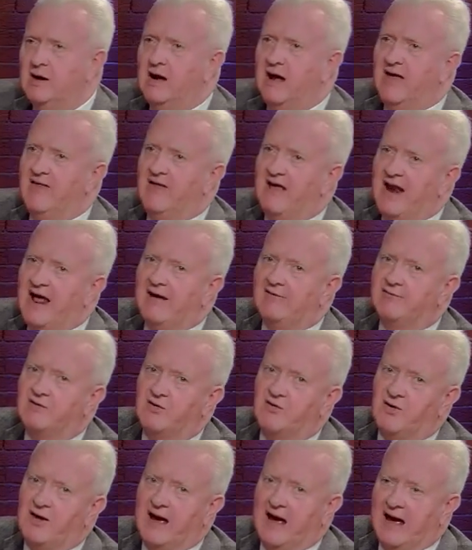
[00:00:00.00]
And then
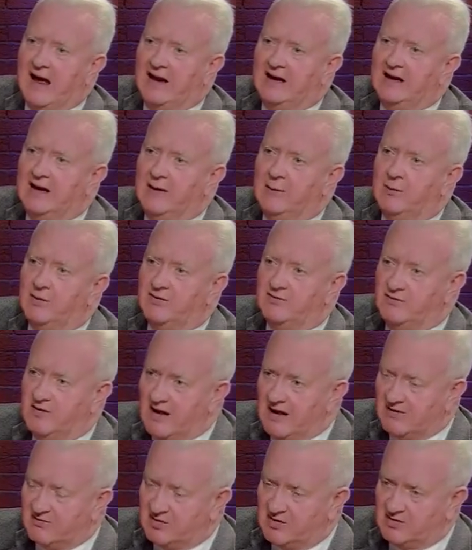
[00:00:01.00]
after that, it was
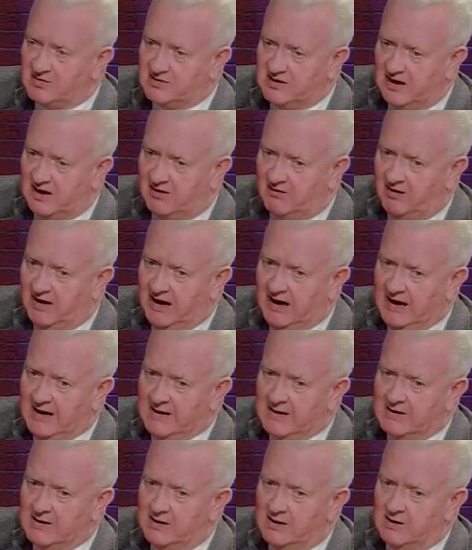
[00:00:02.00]
necessary
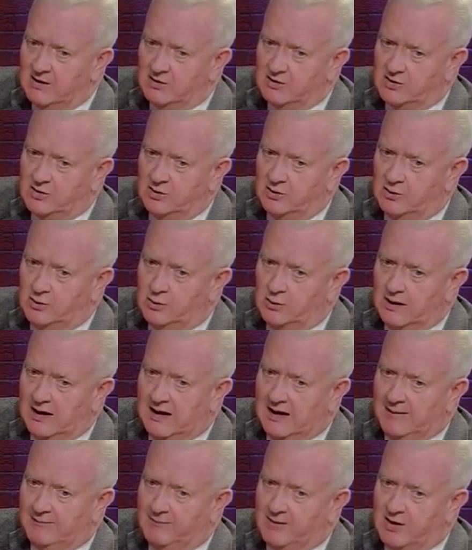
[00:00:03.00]

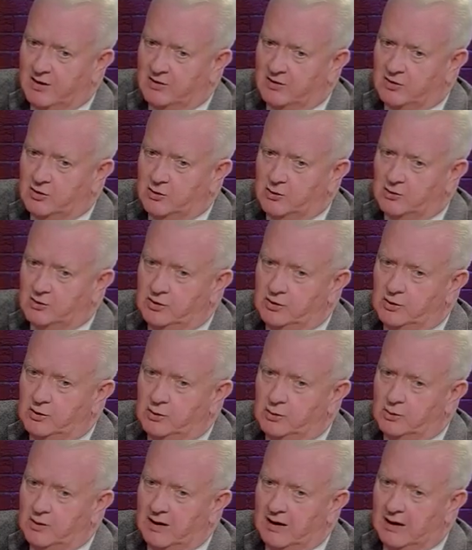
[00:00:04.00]
to
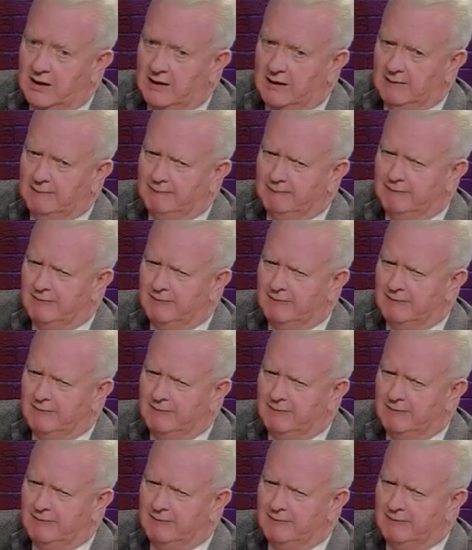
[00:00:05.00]
do, I